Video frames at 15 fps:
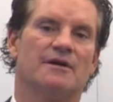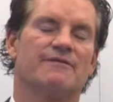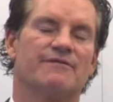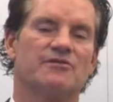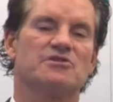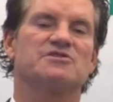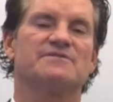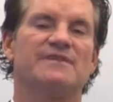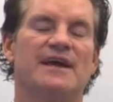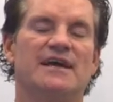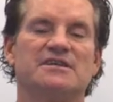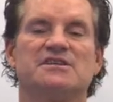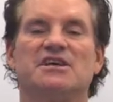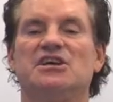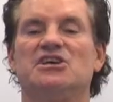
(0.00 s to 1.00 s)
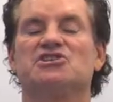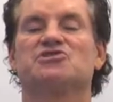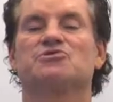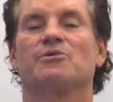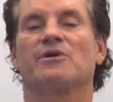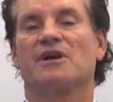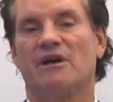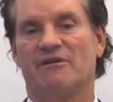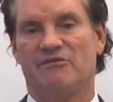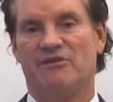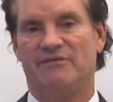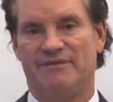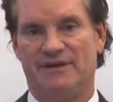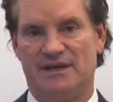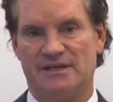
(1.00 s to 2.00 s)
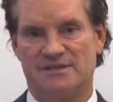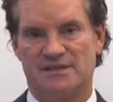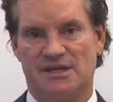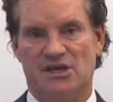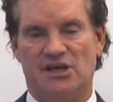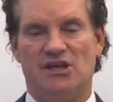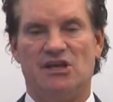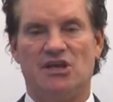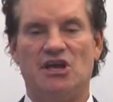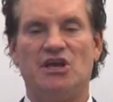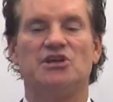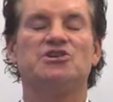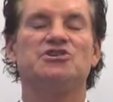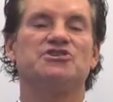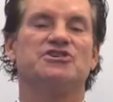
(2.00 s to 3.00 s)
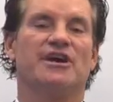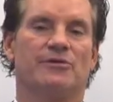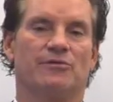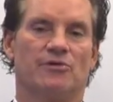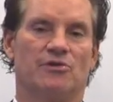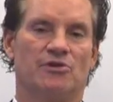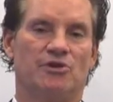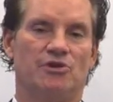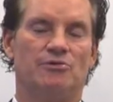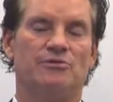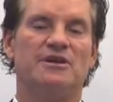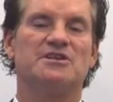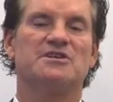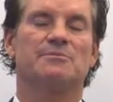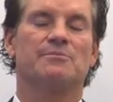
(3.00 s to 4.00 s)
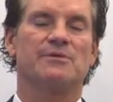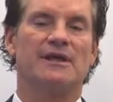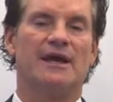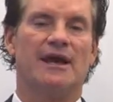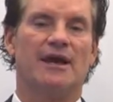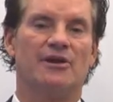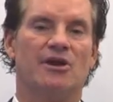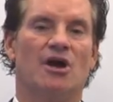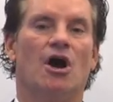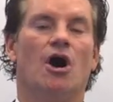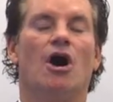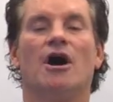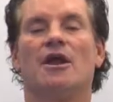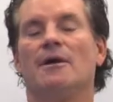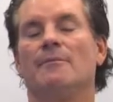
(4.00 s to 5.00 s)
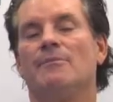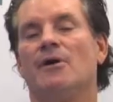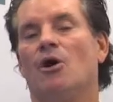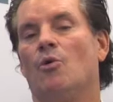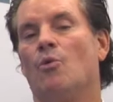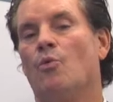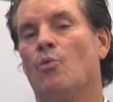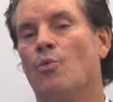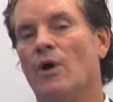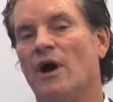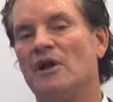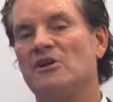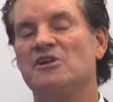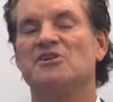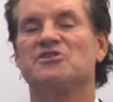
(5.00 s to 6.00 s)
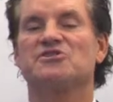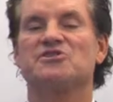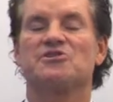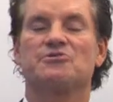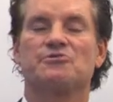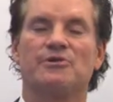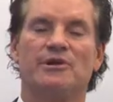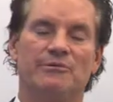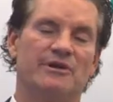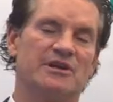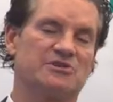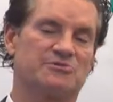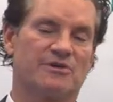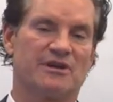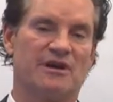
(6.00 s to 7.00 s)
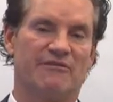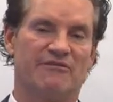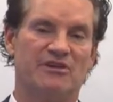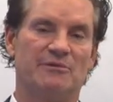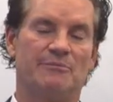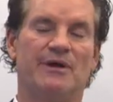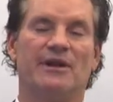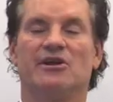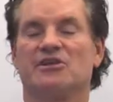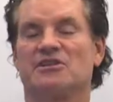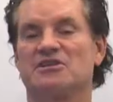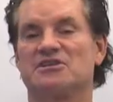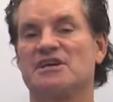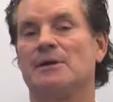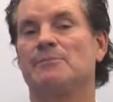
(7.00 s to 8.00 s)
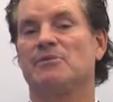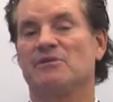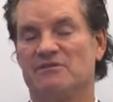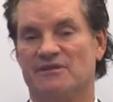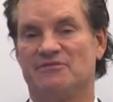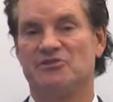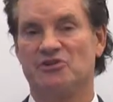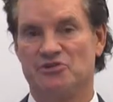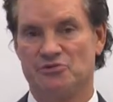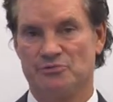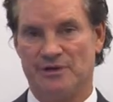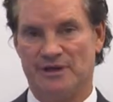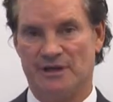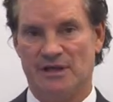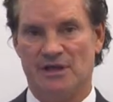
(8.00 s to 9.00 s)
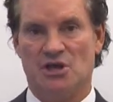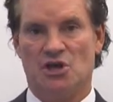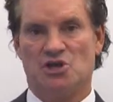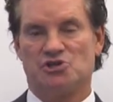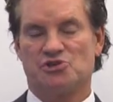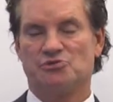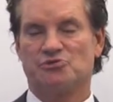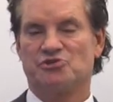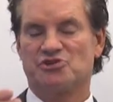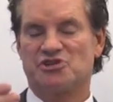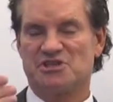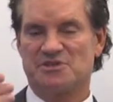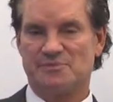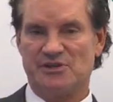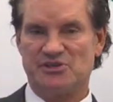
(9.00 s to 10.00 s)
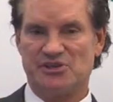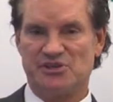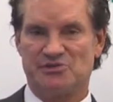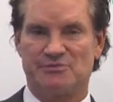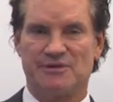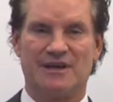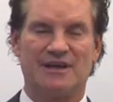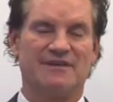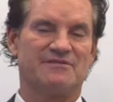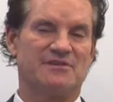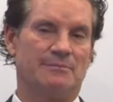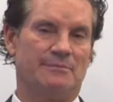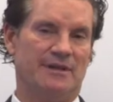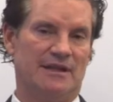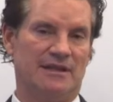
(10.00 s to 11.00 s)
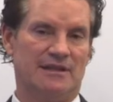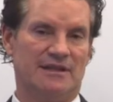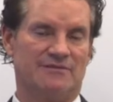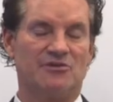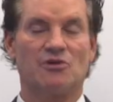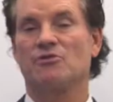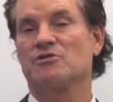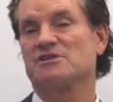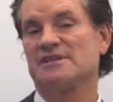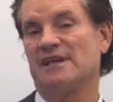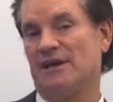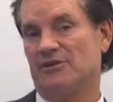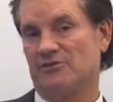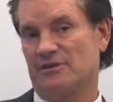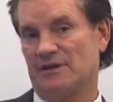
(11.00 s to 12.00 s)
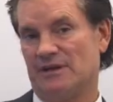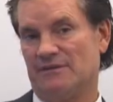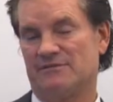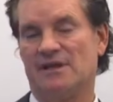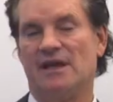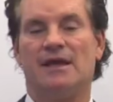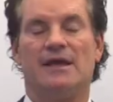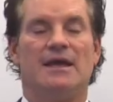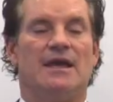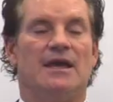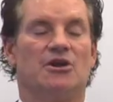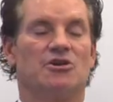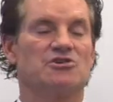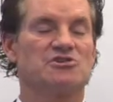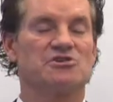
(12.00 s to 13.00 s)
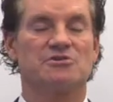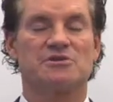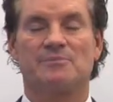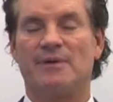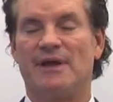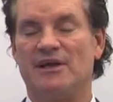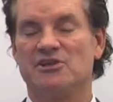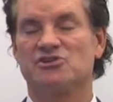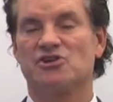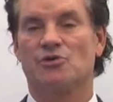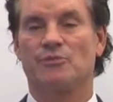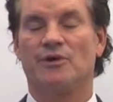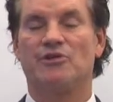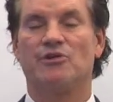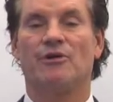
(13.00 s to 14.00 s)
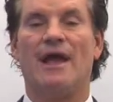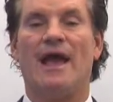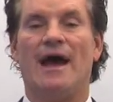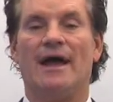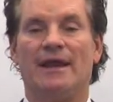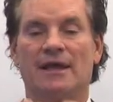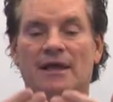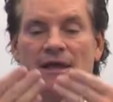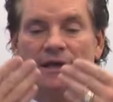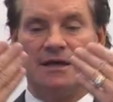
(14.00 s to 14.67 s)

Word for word: First phase is the recovery phase. In general, you need to plan on about 1 to 3 weeks recovery, depending on the type of lift you're doing. Suture suspension thread lift, a mini lift, or standard lift. It also depends on whether you're adding